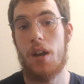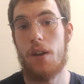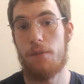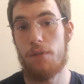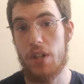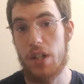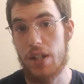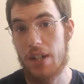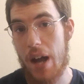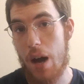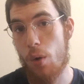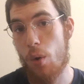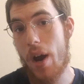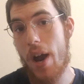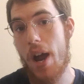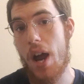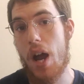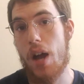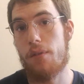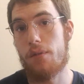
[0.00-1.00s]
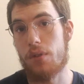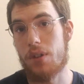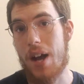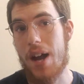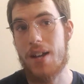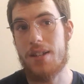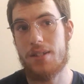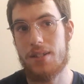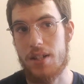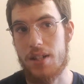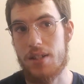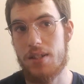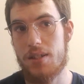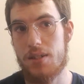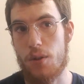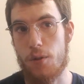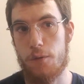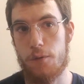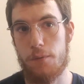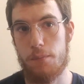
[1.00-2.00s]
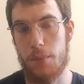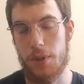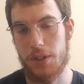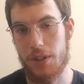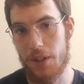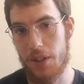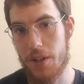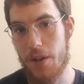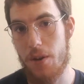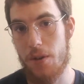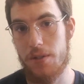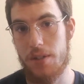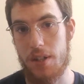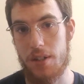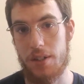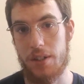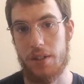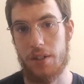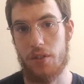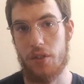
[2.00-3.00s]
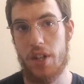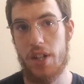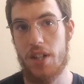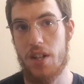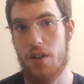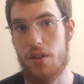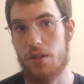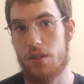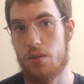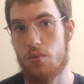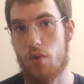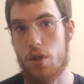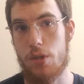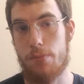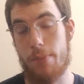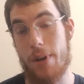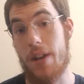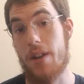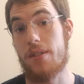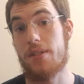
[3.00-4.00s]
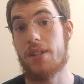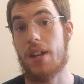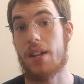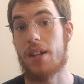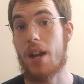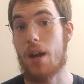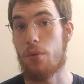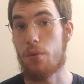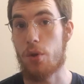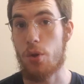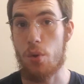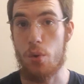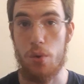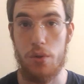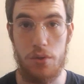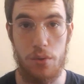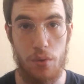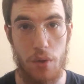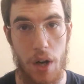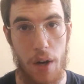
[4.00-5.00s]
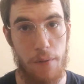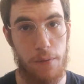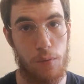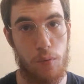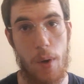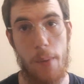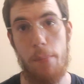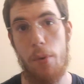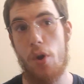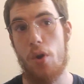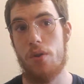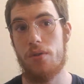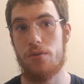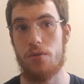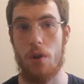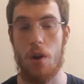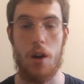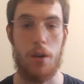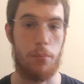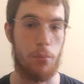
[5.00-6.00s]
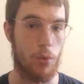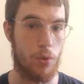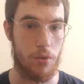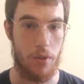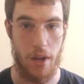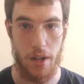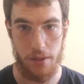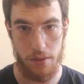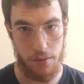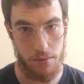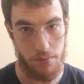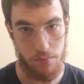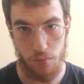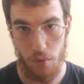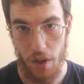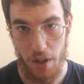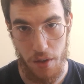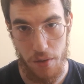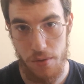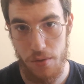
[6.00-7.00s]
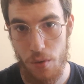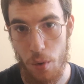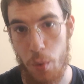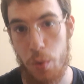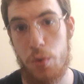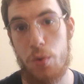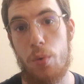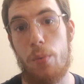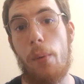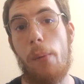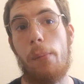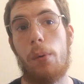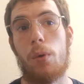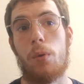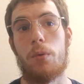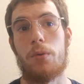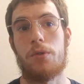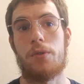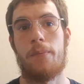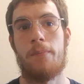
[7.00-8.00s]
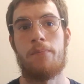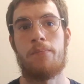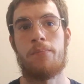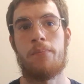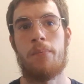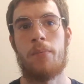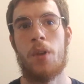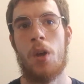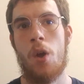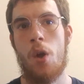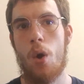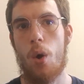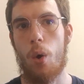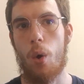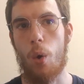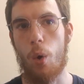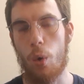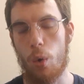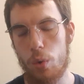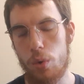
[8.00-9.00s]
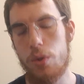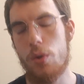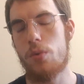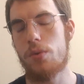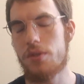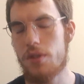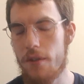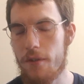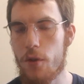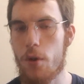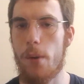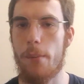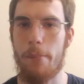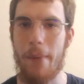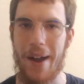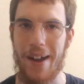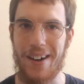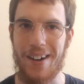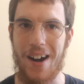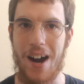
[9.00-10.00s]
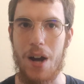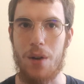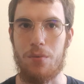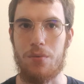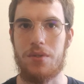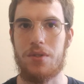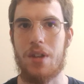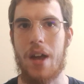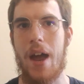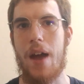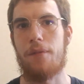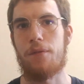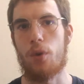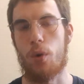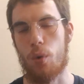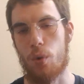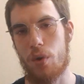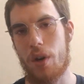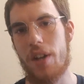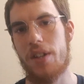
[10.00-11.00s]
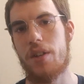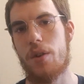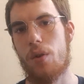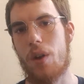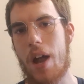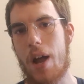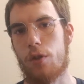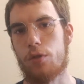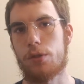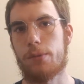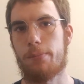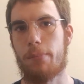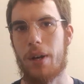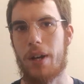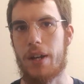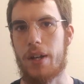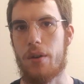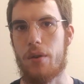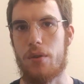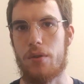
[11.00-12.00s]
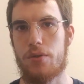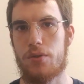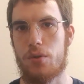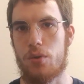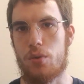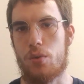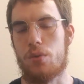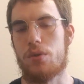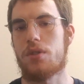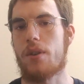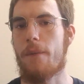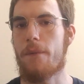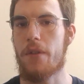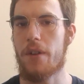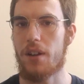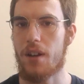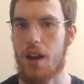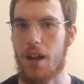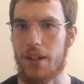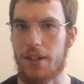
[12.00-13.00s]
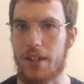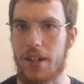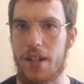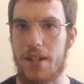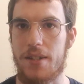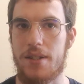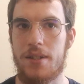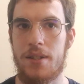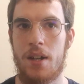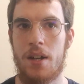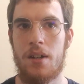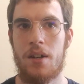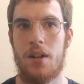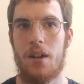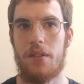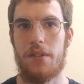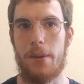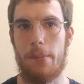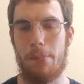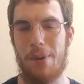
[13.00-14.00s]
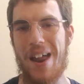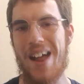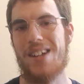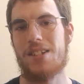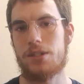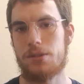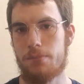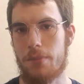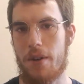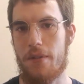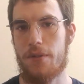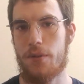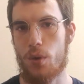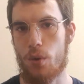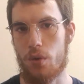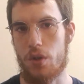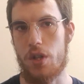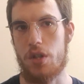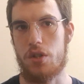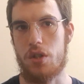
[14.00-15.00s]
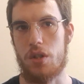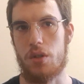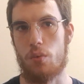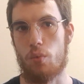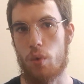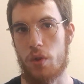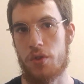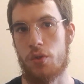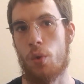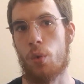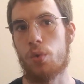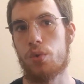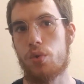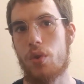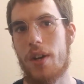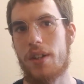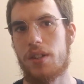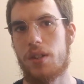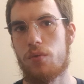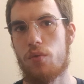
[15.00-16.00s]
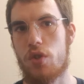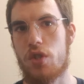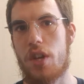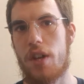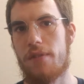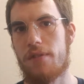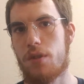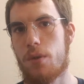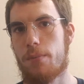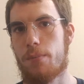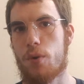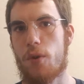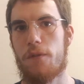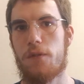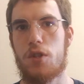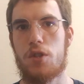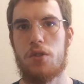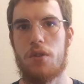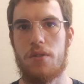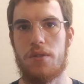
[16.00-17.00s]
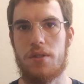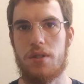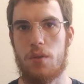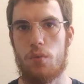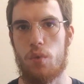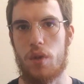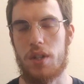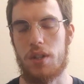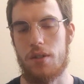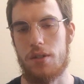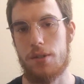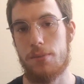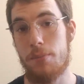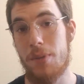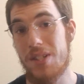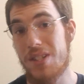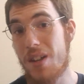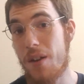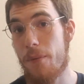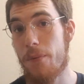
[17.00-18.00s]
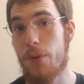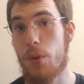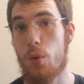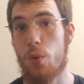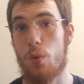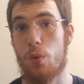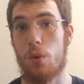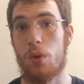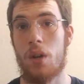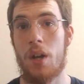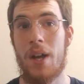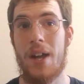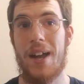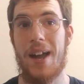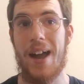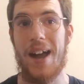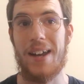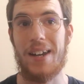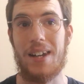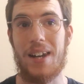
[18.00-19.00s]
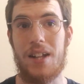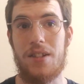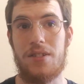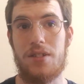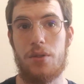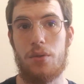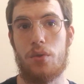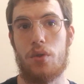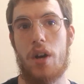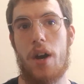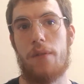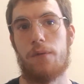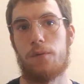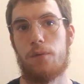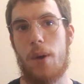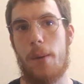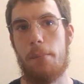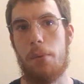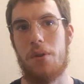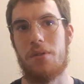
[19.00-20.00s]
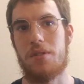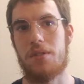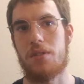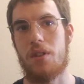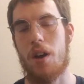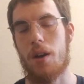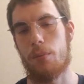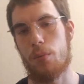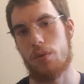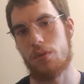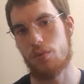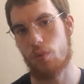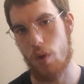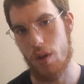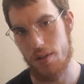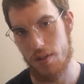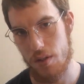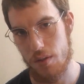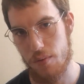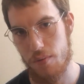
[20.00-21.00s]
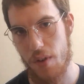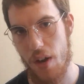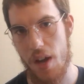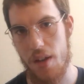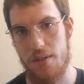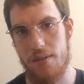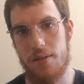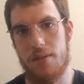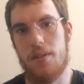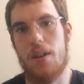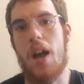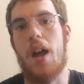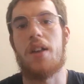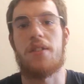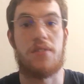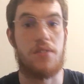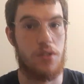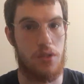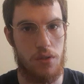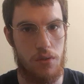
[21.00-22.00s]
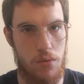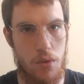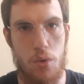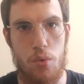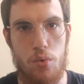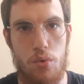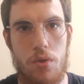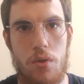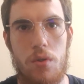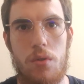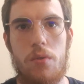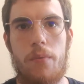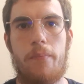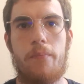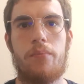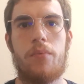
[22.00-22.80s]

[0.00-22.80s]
We now have a nice list of materials and ingredients which players can now use to craft weapons, armor, and various consumables. Although several backgrounds have already allowed players to do something like this, the blacksmith origin was also added, which gives you proficiency with the smithing tool and lets you craft weapons and armor twice as fast as usual.